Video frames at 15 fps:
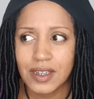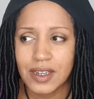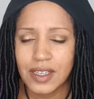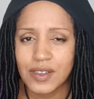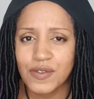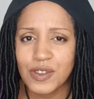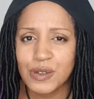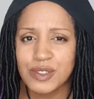
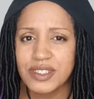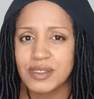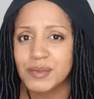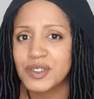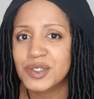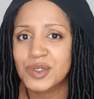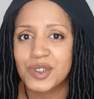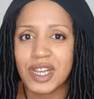If you
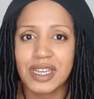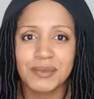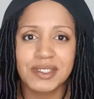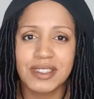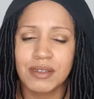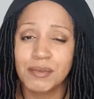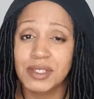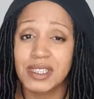subscribe
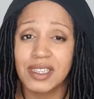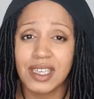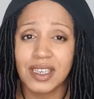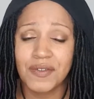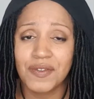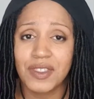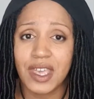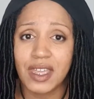to the
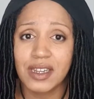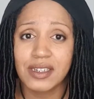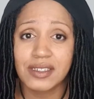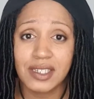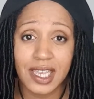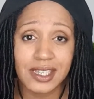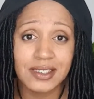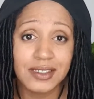belief that it
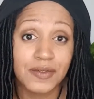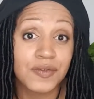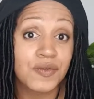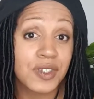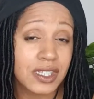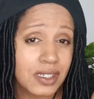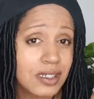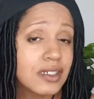takes a
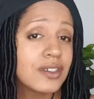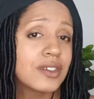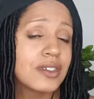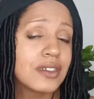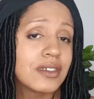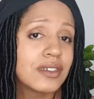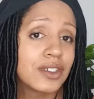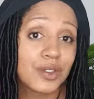village
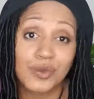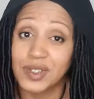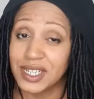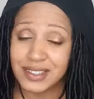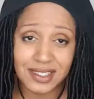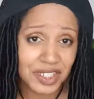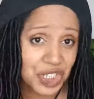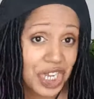to
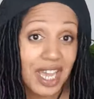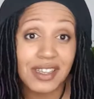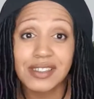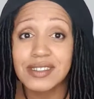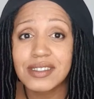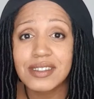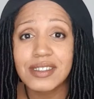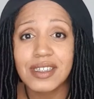raise a
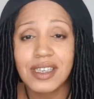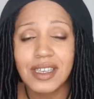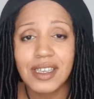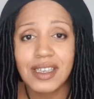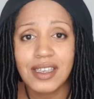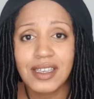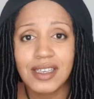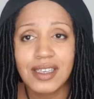child,
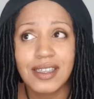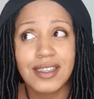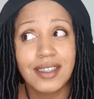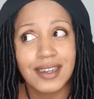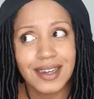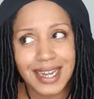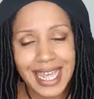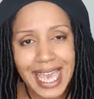
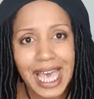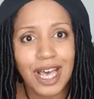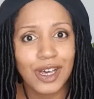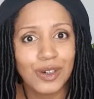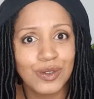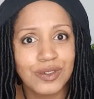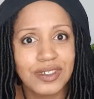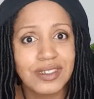
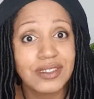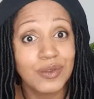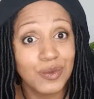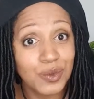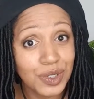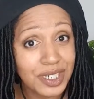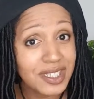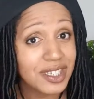now is a
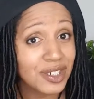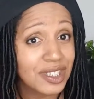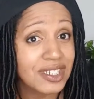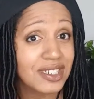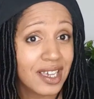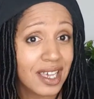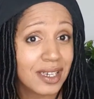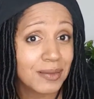really good
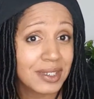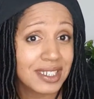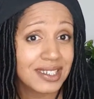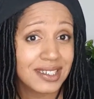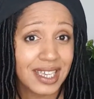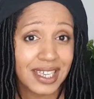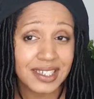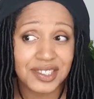time to
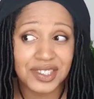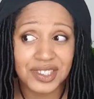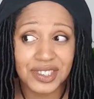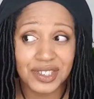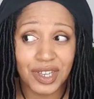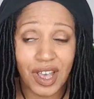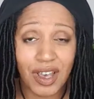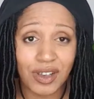take
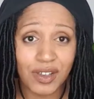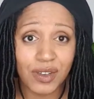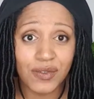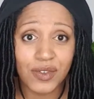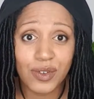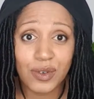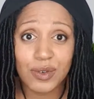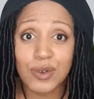stock of
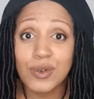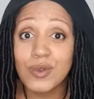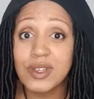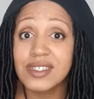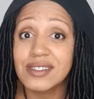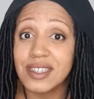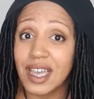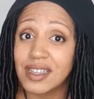who
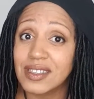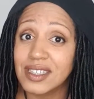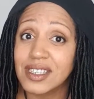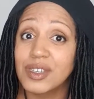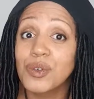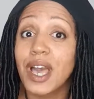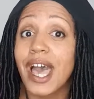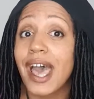exactly
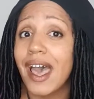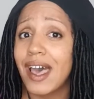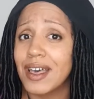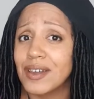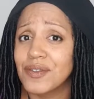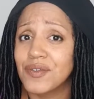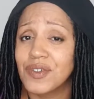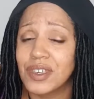you
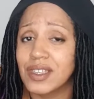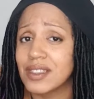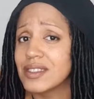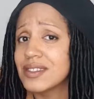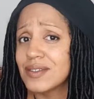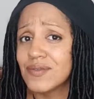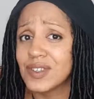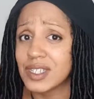have in
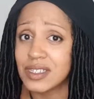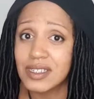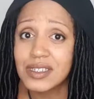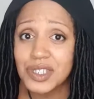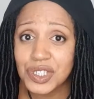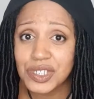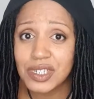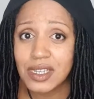this
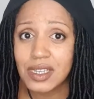village